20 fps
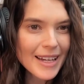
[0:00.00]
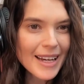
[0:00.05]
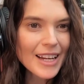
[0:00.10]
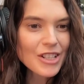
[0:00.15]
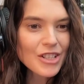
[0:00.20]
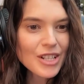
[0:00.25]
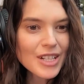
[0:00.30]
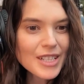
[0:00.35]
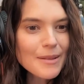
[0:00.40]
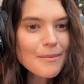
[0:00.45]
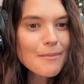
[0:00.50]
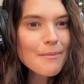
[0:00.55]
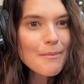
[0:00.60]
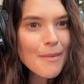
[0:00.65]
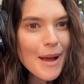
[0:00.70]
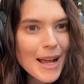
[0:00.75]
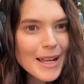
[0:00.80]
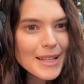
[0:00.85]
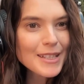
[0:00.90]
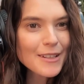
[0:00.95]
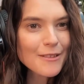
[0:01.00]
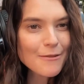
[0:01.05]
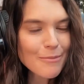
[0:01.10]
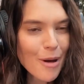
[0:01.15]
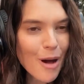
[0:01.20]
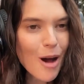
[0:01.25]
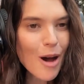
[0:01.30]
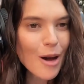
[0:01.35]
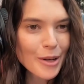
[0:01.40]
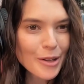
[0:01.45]
connection. It's a massive
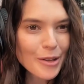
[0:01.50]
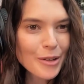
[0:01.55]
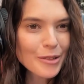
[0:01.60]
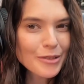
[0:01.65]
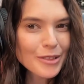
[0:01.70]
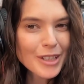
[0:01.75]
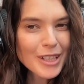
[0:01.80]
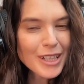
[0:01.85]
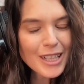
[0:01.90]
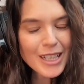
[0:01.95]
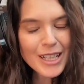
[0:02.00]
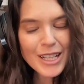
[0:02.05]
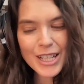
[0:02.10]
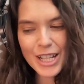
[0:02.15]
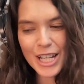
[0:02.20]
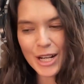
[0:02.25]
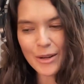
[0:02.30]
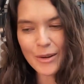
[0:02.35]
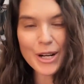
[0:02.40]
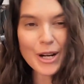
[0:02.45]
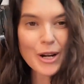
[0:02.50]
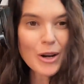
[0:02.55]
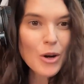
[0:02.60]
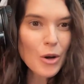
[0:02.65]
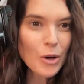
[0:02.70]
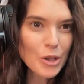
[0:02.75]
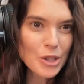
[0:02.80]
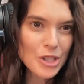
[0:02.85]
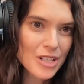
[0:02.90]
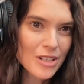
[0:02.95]
part of, you know, I
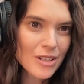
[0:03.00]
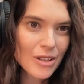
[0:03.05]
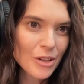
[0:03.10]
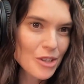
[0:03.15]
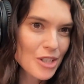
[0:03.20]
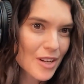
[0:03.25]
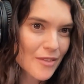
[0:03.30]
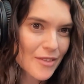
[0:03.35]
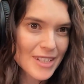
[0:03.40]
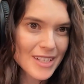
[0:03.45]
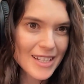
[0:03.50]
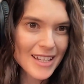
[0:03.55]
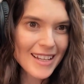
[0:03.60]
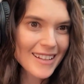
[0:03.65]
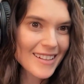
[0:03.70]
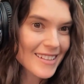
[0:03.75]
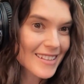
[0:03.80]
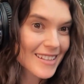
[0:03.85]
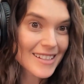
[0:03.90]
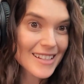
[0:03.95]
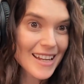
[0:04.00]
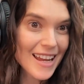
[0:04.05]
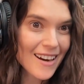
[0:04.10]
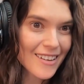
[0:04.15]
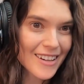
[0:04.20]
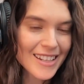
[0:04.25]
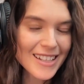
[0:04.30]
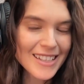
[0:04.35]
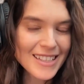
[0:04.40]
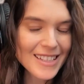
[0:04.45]
know longevity and
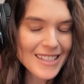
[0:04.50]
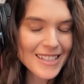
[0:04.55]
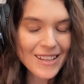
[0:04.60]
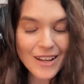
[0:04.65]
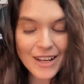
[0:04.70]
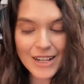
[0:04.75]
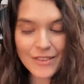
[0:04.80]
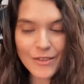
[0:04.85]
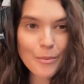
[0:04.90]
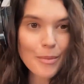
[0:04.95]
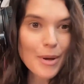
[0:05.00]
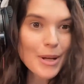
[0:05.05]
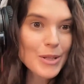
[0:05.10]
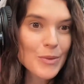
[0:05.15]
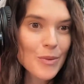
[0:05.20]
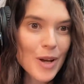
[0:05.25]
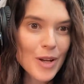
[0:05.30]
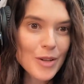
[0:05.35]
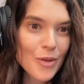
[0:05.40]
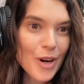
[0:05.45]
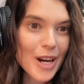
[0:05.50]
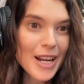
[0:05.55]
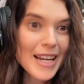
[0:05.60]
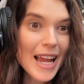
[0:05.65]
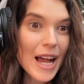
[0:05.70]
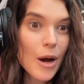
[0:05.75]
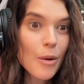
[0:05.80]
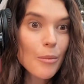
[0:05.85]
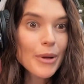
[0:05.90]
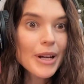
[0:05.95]
centenarians is kind of a buzzword right
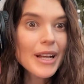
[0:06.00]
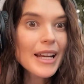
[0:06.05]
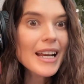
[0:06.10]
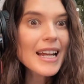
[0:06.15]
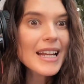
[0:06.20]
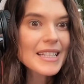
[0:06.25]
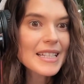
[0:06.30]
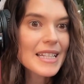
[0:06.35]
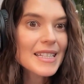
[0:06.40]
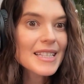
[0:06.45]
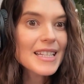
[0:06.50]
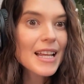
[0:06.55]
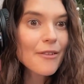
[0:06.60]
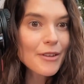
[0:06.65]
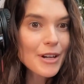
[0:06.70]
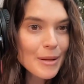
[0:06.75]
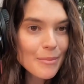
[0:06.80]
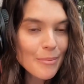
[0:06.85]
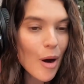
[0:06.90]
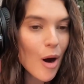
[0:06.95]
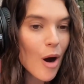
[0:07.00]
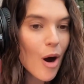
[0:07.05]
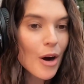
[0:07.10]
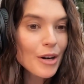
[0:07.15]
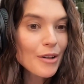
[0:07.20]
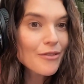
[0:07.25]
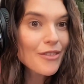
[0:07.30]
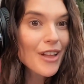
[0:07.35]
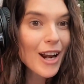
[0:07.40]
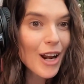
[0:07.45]
now, but it's definitely part
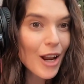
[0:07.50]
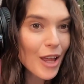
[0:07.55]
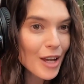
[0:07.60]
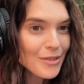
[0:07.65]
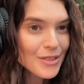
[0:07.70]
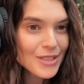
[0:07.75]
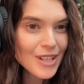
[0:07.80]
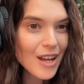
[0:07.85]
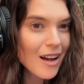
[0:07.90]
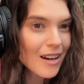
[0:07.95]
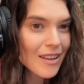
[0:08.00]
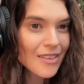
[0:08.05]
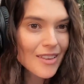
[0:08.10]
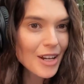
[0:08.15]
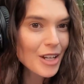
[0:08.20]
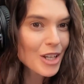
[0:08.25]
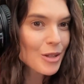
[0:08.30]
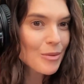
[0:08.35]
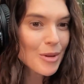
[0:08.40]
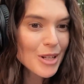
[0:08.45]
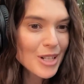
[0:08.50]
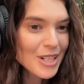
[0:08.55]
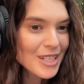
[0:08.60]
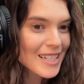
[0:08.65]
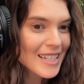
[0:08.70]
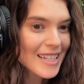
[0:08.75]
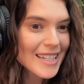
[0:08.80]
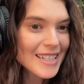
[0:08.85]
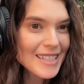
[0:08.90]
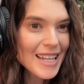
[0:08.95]
of that lifestyle, and that
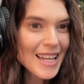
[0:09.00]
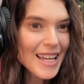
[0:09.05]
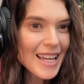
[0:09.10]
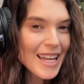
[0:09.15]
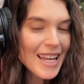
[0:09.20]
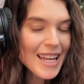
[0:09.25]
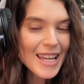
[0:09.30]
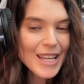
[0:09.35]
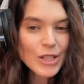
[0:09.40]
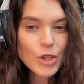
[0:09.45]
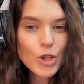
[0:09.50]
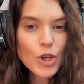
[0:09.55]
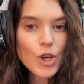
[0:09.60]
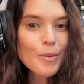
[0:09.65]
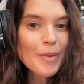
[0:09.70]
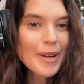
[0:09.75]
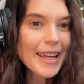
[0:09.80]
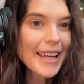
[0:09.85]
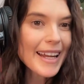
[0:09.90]
community is human